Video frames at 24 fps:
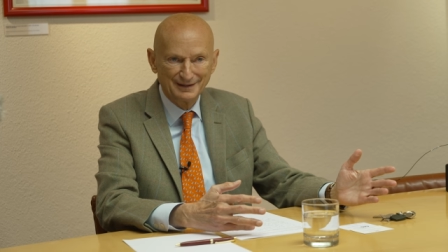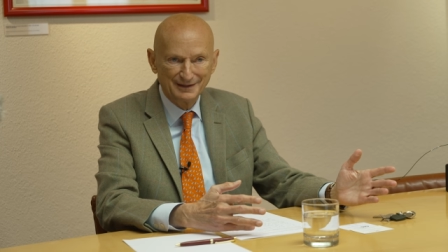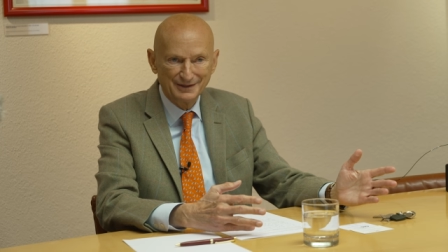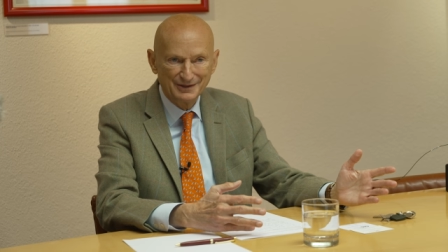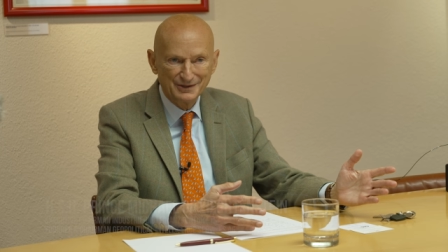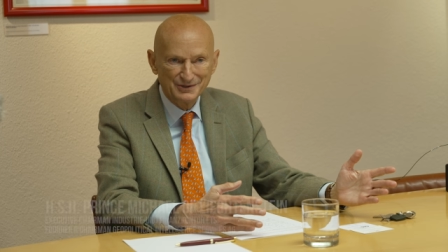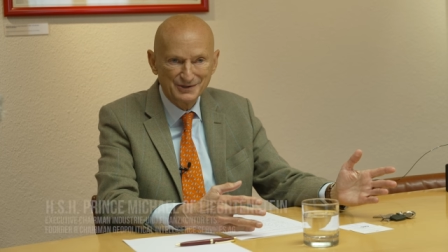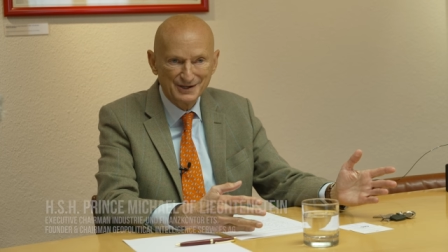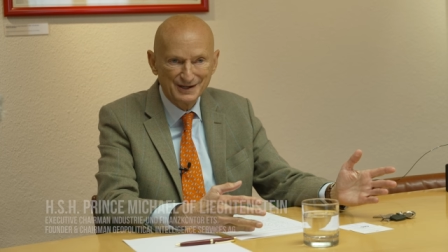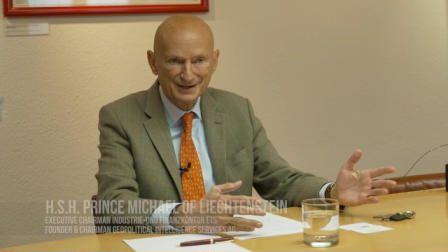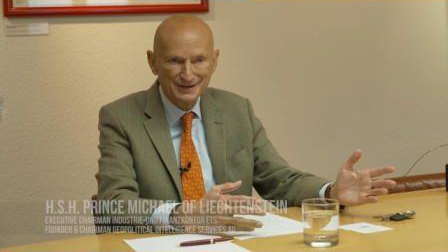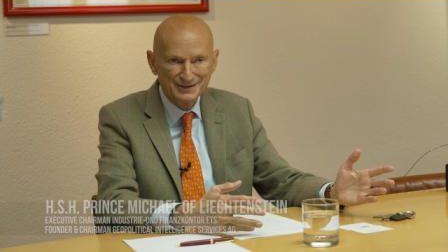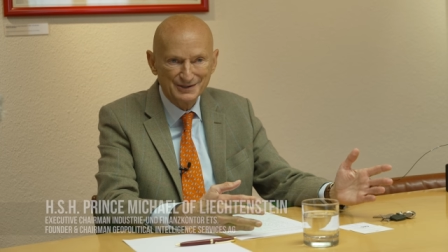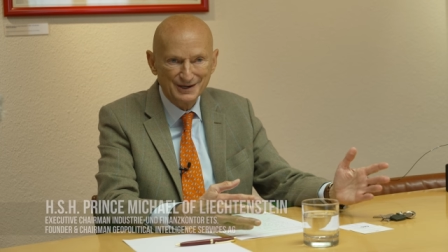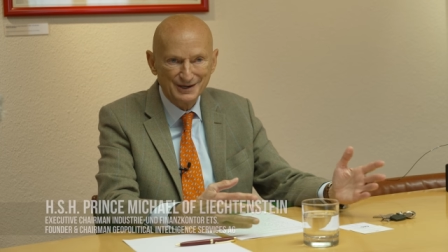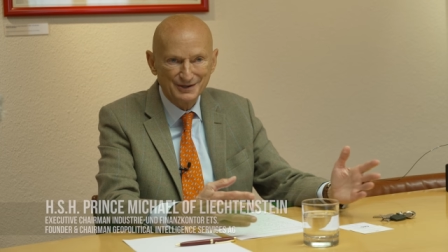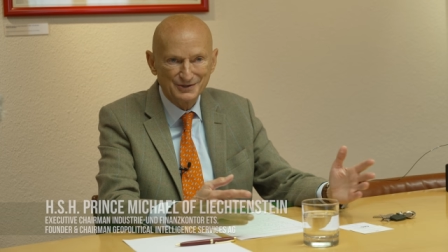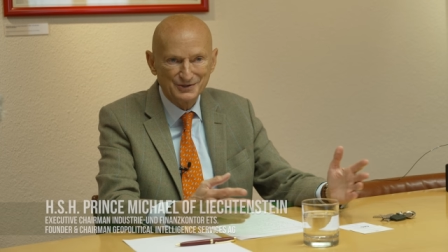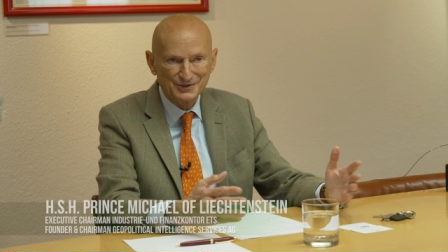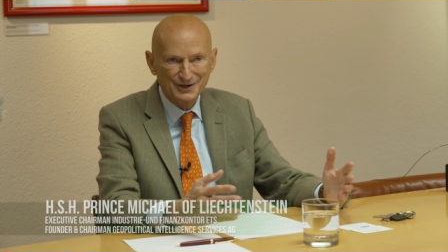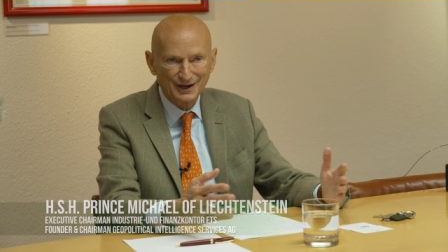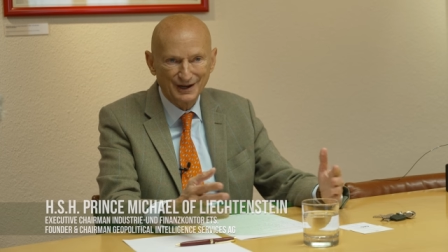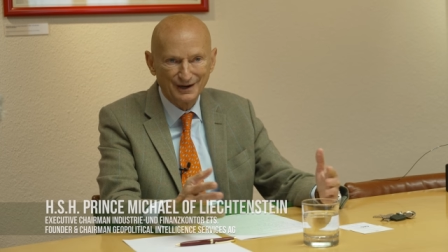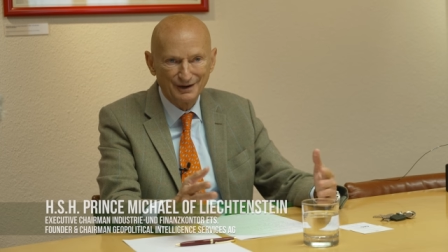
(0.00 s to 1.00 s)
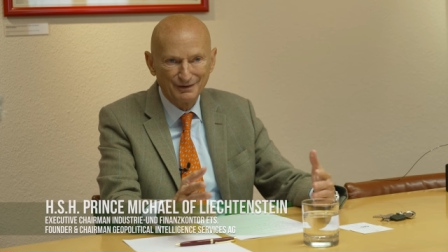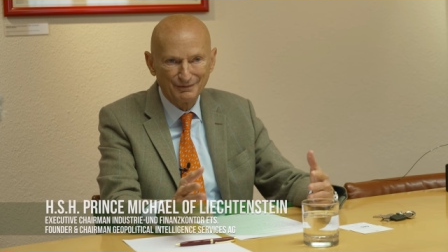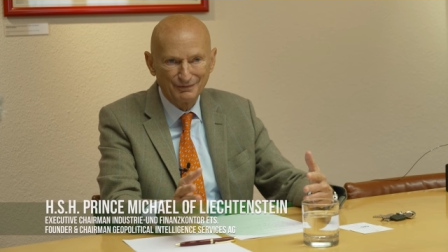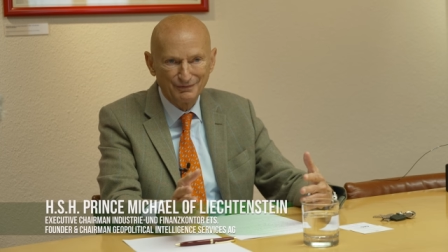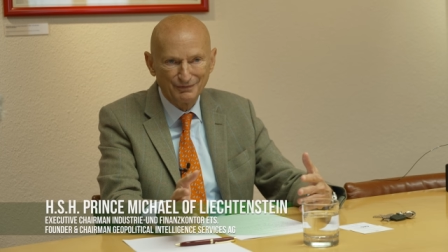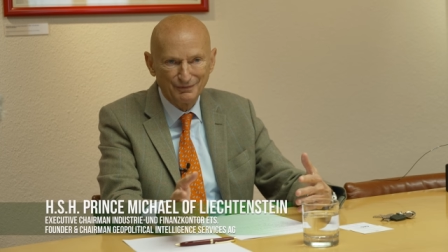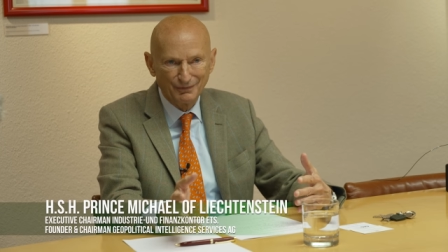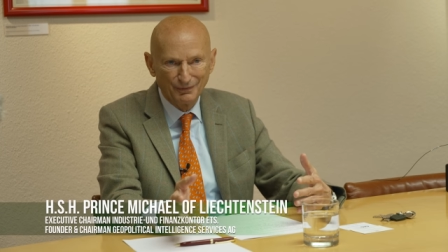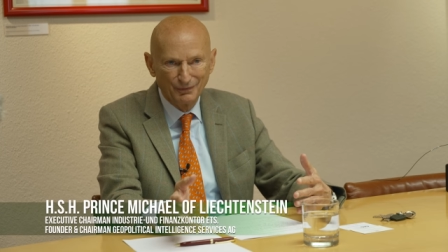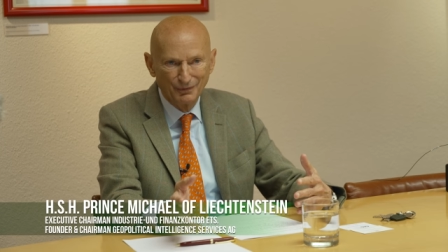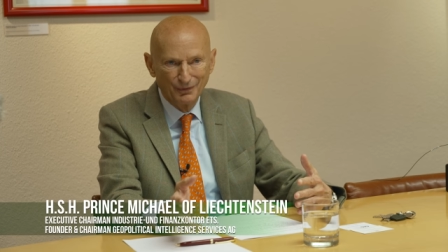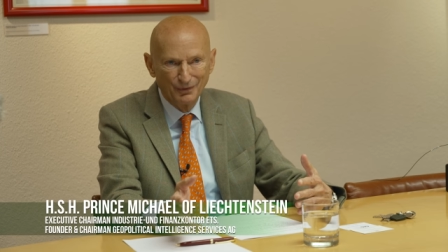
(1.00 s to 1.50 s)
the disease
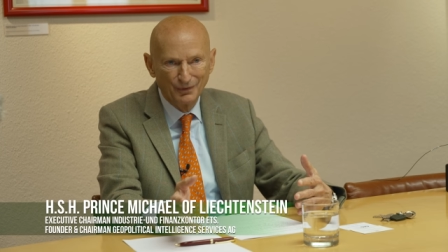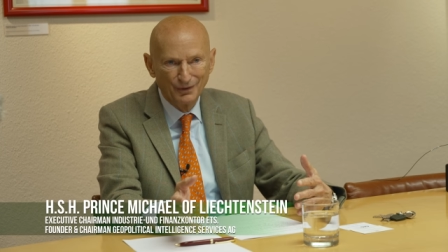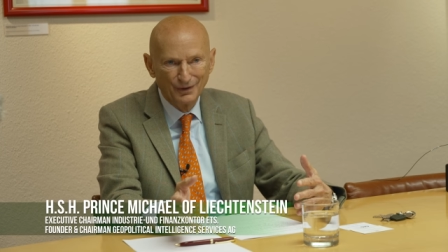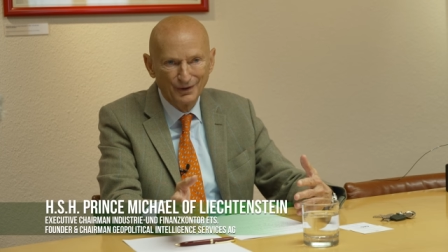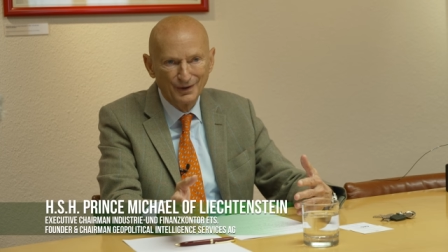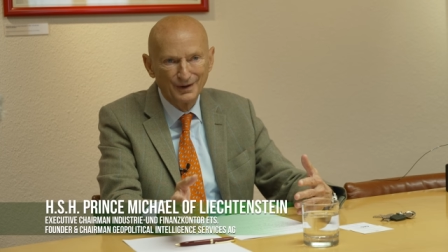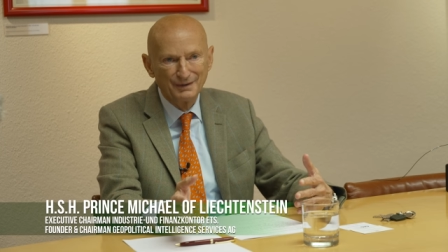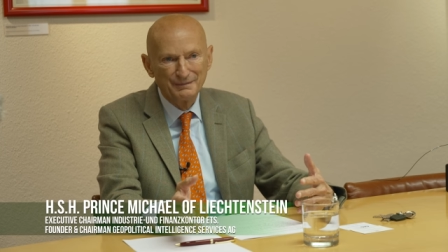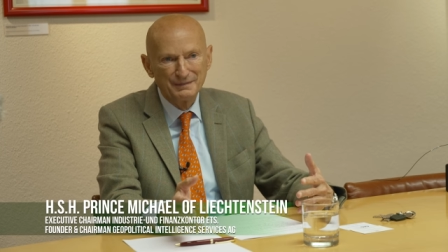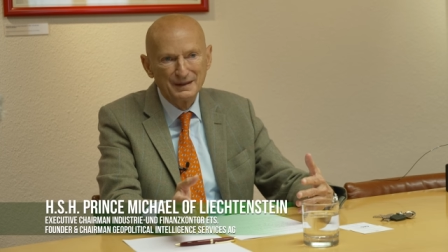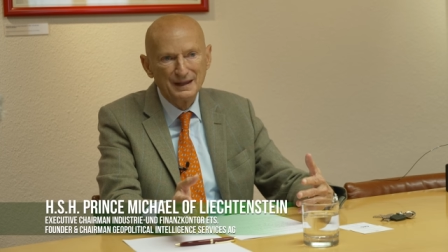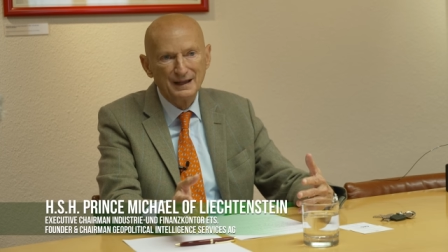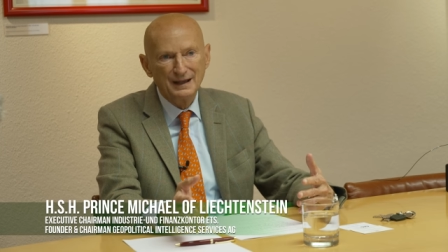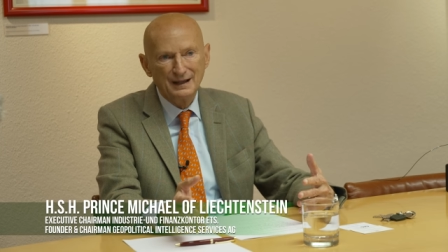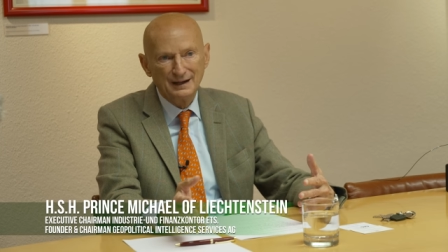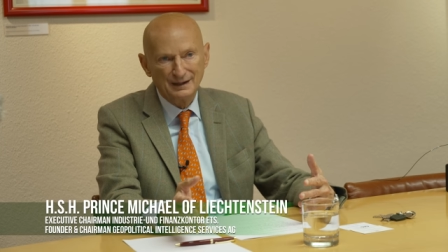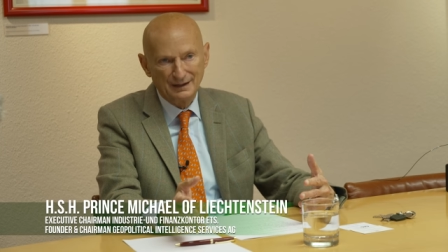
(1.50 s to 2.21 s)
itself or